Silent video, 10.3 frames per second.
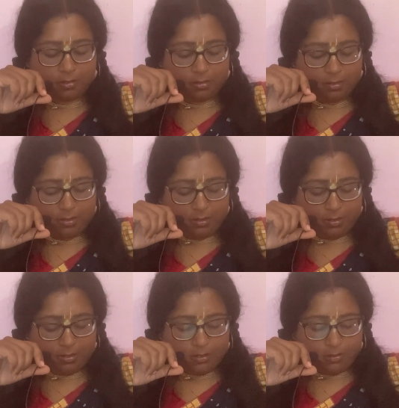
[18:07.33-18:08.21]

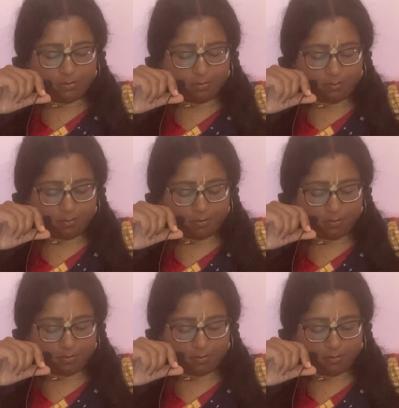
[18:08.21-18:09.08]
[no speech]